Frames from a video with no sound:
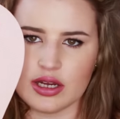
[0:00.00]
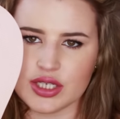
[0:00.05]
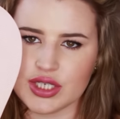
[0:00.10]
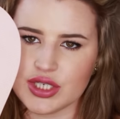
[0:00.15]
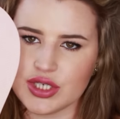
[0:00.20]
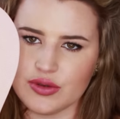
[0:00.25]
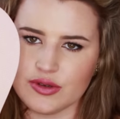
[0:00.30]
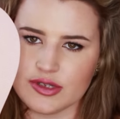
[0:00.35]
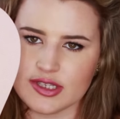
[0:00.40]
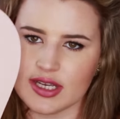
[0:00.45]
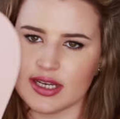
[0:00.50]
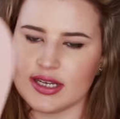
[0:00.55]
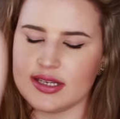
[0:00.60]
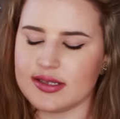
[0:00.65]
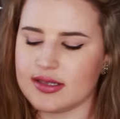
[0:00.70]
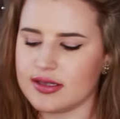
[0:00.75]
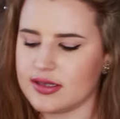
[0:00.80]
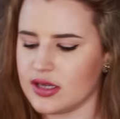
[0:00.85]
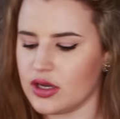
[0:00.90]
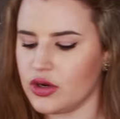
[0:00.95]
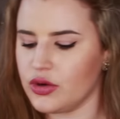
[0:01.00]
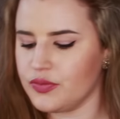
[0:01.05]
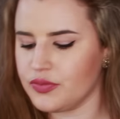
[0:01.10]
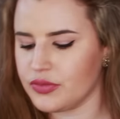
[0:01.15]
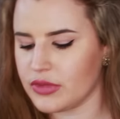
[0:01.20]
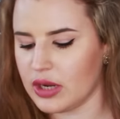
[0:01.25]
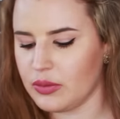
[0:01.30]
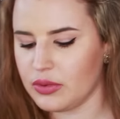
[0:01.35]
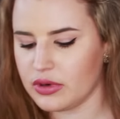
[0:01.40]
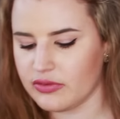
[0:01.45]
shoe size, so
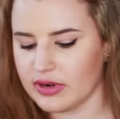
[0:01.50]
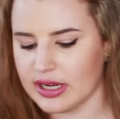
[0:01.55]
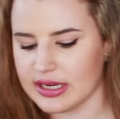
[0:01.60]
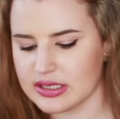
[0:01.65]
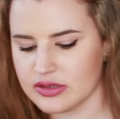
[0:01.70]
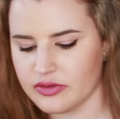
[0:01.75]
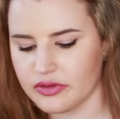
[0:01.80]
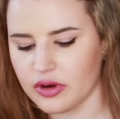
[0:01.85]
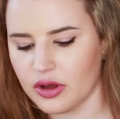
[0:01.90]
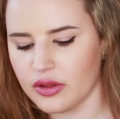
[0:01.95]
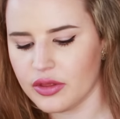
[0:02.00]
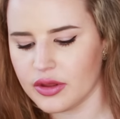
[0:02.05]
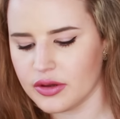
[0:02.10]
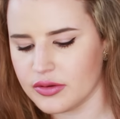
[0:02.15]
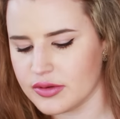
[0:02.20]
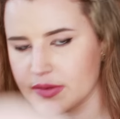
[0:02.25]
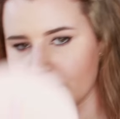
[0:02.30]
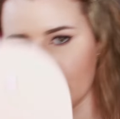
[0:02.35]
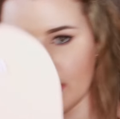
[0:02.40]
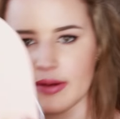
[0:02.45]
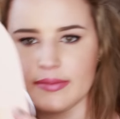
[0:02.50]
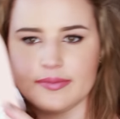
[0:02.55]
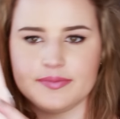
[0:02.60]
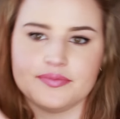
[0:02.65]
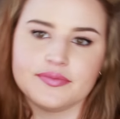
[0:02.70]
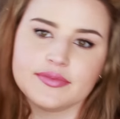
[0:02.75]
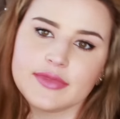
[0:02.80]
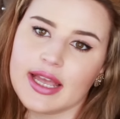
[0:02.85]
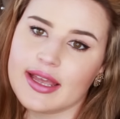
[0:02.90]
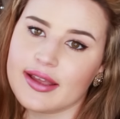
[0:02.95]
I would have liked to have got those, but
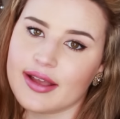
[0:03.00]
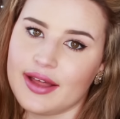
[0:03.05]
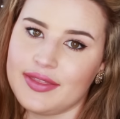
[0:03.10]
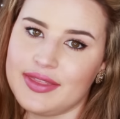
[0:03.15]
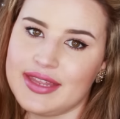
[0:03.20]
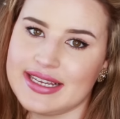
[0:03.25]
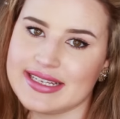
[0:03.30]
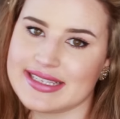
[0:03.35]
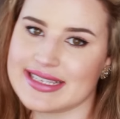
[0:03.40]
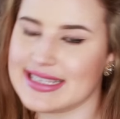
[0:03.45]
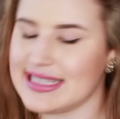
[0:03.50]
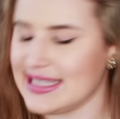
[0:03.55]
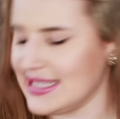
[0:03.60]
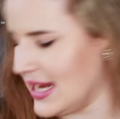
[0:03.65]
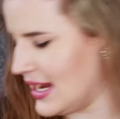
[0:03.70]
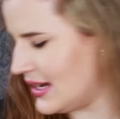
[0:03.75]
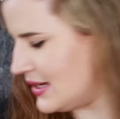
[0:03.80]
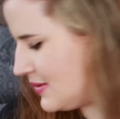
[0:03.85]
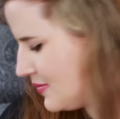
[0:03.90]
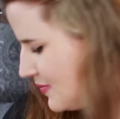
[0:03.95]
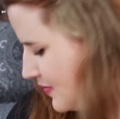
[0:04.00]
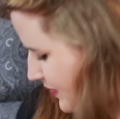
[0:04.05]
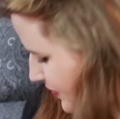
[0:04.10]
got these instead.